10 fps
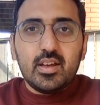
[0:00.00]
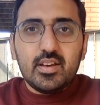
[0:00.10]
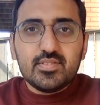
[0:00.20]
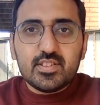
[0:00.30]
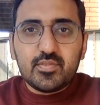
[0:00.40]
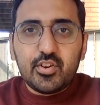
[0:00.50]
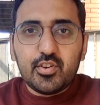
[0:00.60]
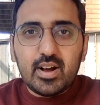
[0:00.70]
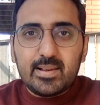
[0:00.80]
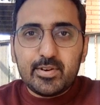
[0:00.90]
In this
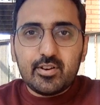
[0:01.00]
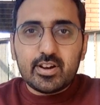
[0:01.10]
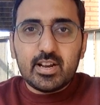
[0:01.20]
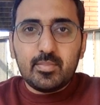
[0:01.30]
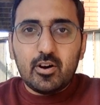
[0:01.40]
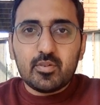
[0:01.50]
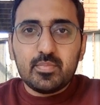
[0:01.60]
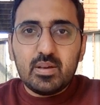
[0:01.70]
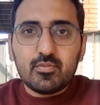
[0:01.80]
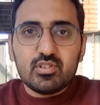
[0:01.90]
video I'll be talking about
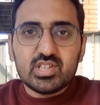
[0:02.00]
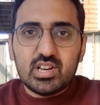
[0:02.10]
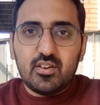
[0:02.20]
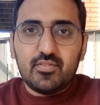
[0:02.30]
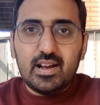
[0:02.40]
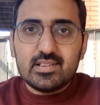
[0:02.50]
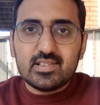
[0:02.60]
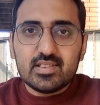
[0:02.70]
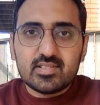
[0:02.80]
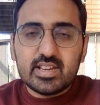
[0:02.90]
MAP question of
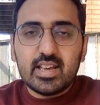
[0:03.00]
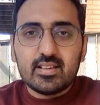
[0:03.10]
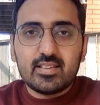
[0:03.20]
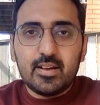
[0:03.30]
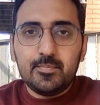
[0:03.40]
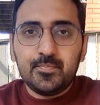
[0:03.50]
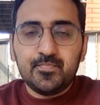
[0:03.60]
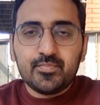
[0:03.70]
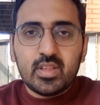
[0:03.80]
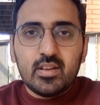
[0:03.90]
IELTS listening exam.
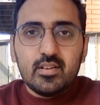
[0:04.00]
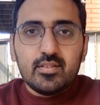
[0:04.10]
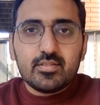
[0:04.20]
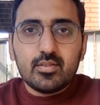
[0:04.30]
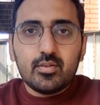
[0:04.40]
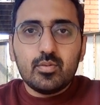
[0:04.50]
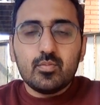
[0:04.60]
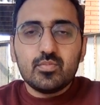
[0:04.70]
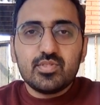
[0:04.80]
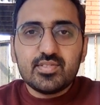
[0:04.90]
So
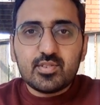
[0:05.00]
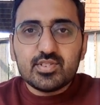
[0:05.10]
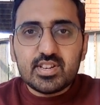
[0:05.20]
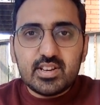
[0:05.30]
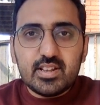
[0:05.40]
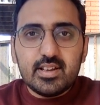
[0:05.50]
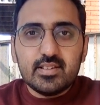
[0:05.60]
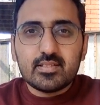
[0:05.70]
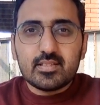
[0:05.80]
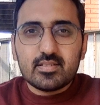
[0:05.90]
this question
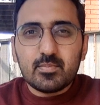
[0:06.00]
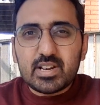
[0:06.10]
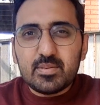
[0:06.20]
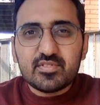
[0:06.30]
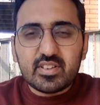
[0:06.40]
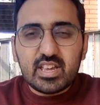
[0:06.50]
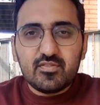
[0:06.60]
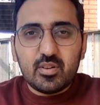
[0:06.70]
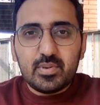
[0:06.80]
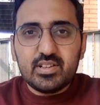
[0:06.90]
is sometimes tricky
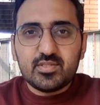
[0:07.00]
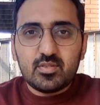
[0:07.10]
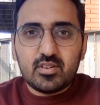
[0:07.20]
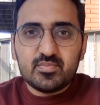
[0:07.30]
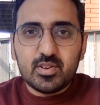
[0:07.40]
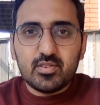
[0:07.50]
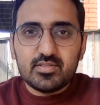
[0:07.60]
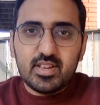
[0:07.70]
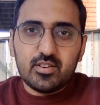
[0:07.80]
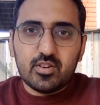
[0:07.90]
for many students because
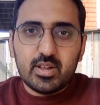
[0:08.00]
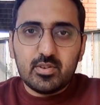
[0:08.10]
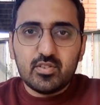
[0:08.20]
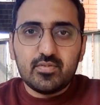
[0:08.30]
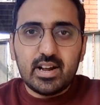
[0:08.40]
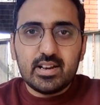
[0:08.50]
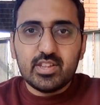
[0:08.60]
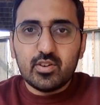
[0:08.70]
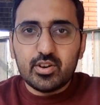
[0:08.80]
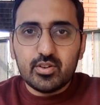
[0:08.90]
they are not able to find
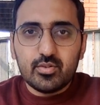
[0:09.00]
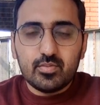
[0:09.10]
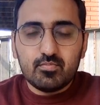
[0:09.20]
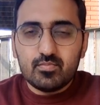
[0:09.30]
the audio